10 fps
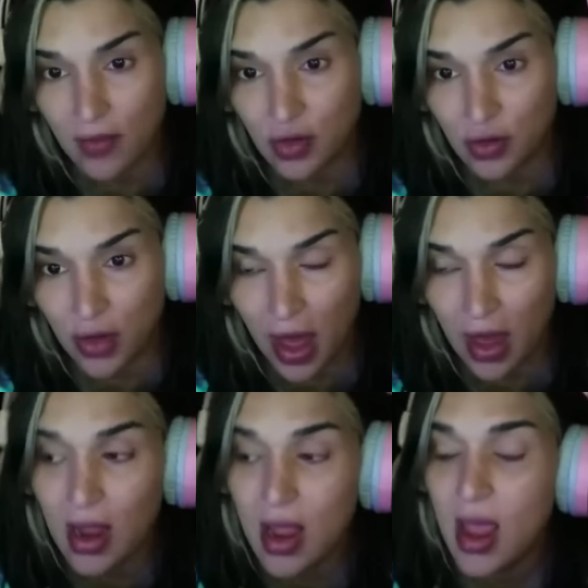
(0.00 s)
have to do
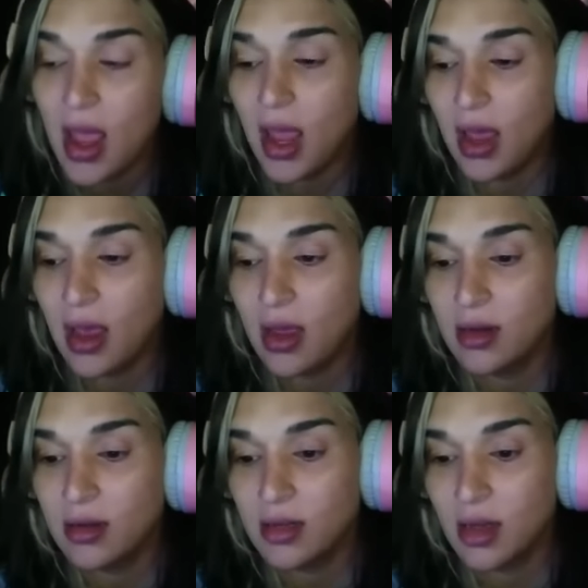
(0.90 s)
that.
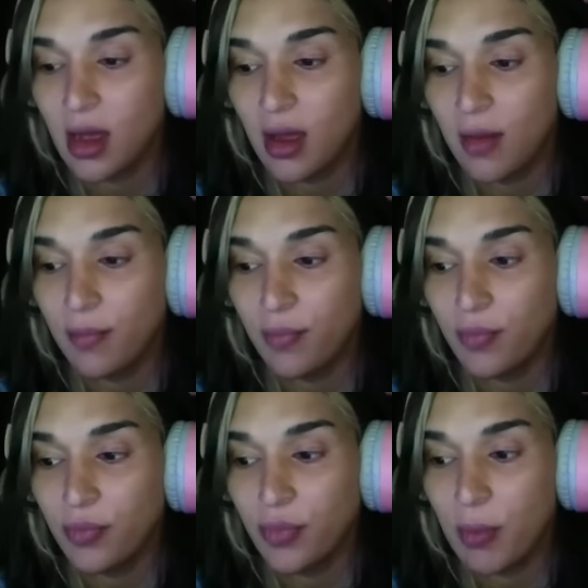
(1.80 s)
And
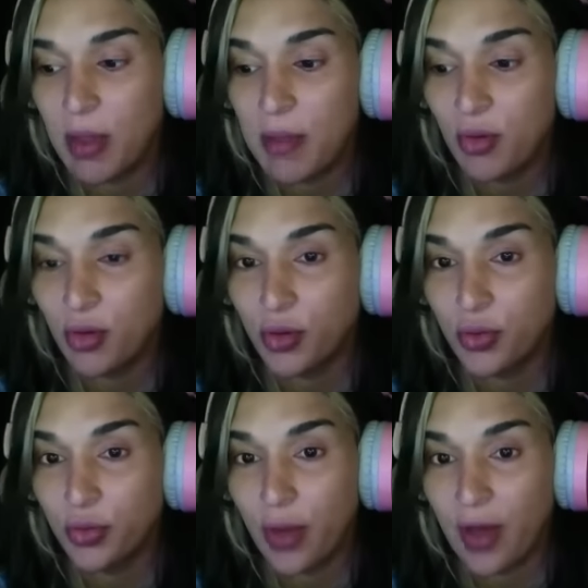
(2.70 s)
the people
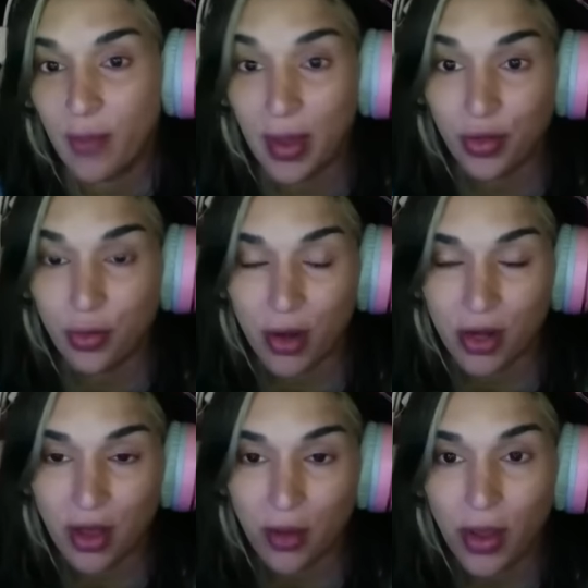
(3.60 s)
who have made their
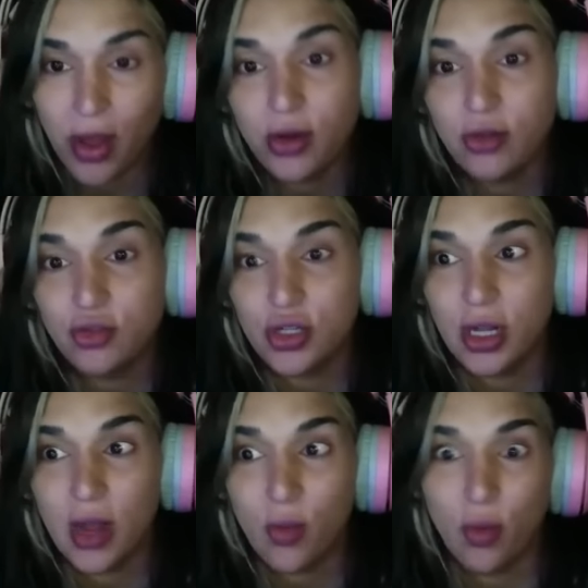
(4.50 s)
money that way are usually
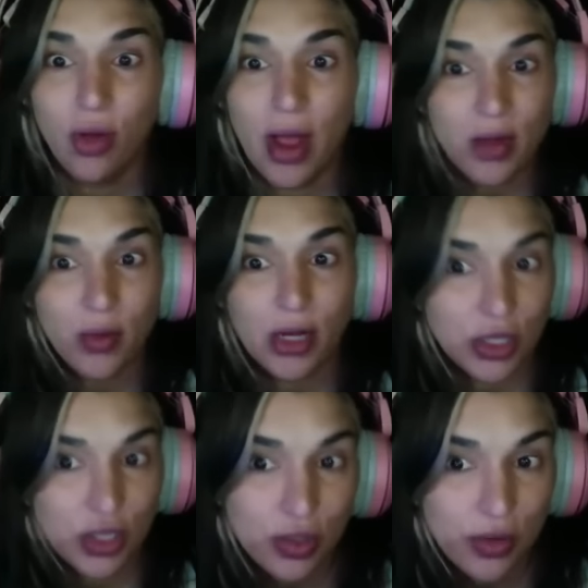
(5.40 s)
like, well, anyone
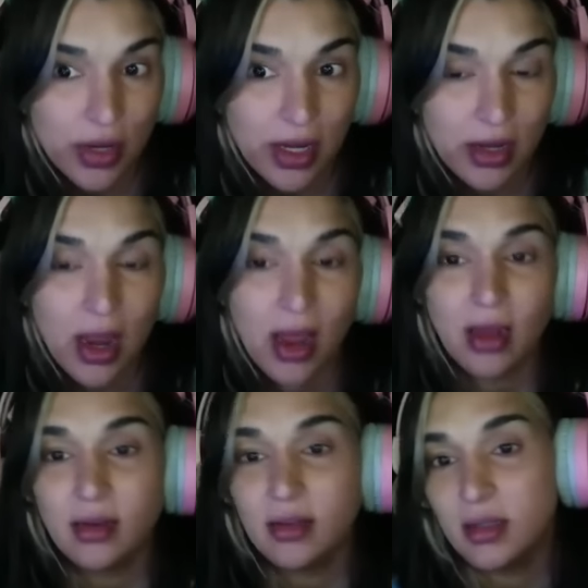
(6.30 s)
can do it.
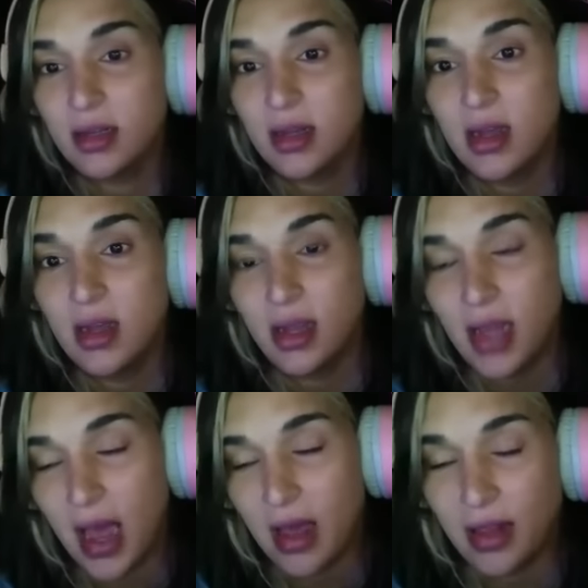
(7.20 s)
And
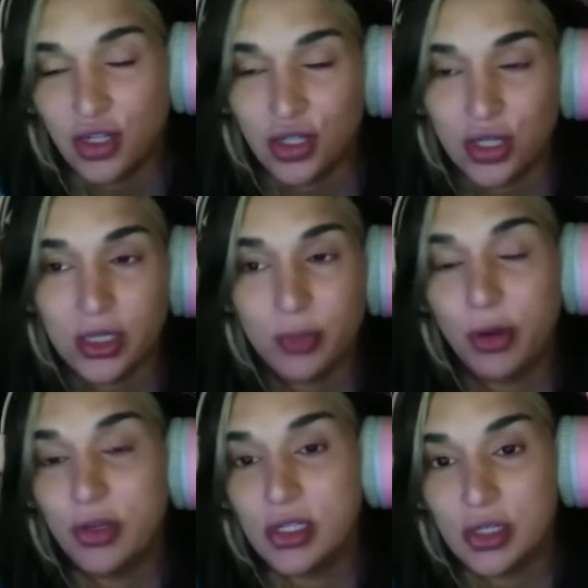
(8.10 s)
yeah, and then it just like
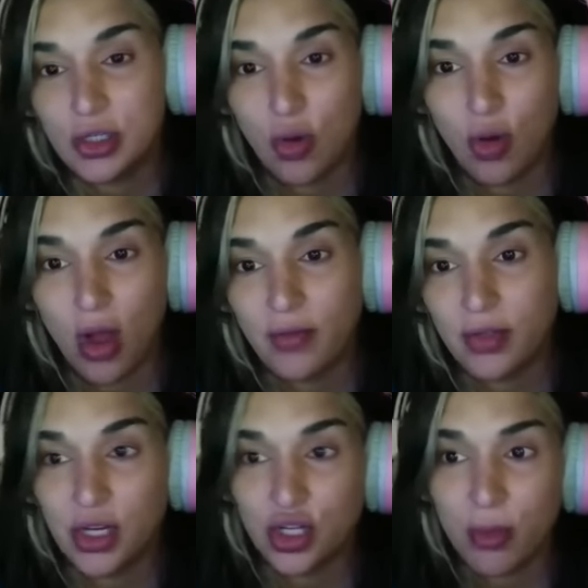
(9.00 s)
spurns into this whole
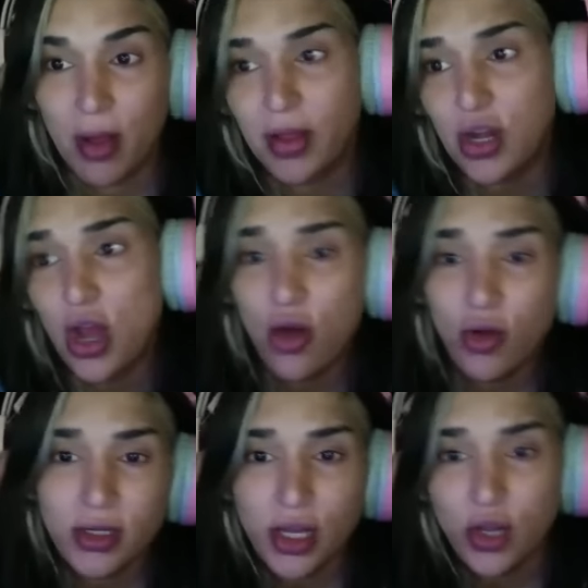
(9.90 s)
conversation about like, no,
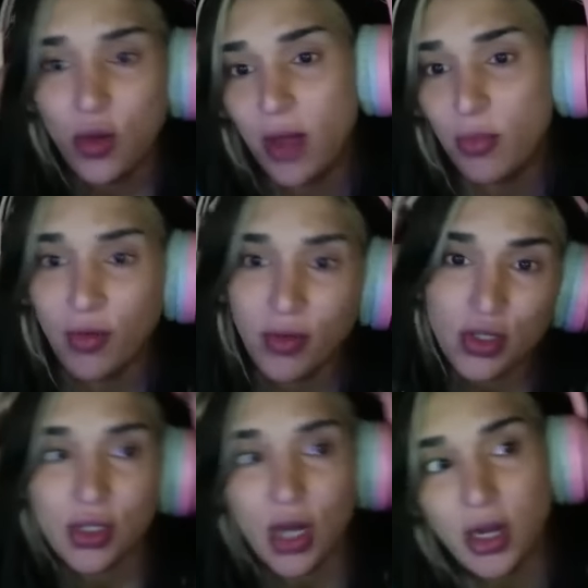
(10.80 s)
because like you had
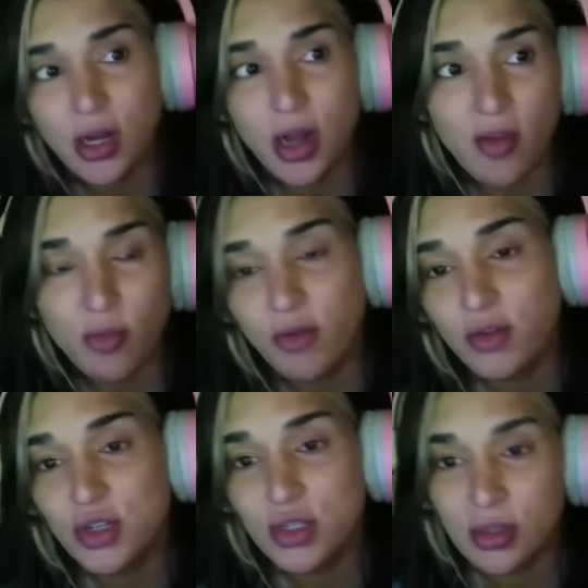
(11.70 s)
privileges and I didn't have
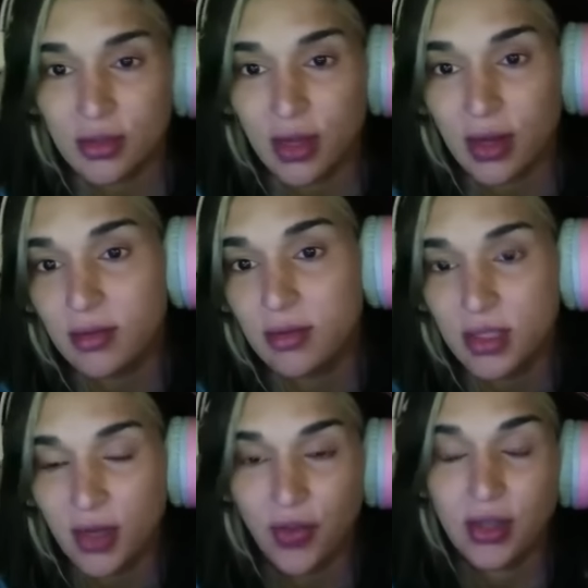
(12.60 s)
privileges, and it's like
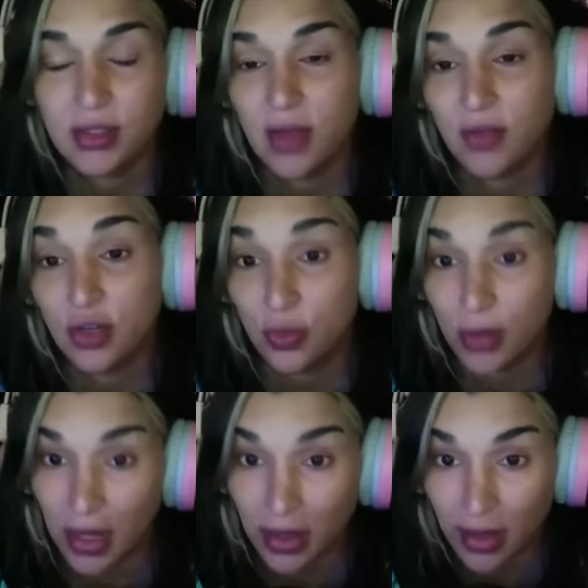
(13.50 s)
stuff that doesn't have to do
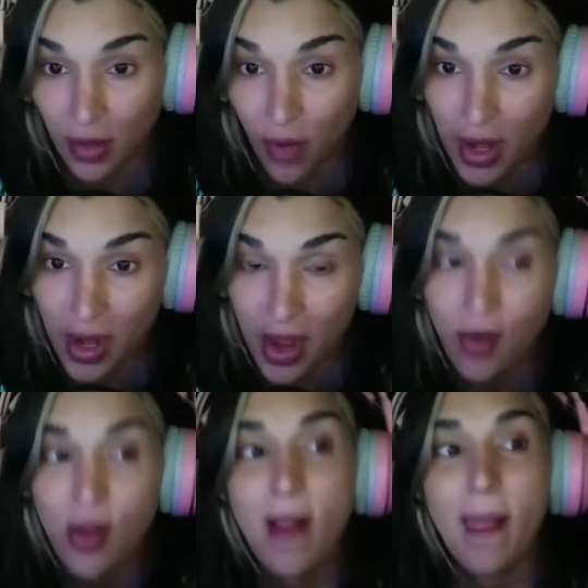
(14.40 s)
with anything right now.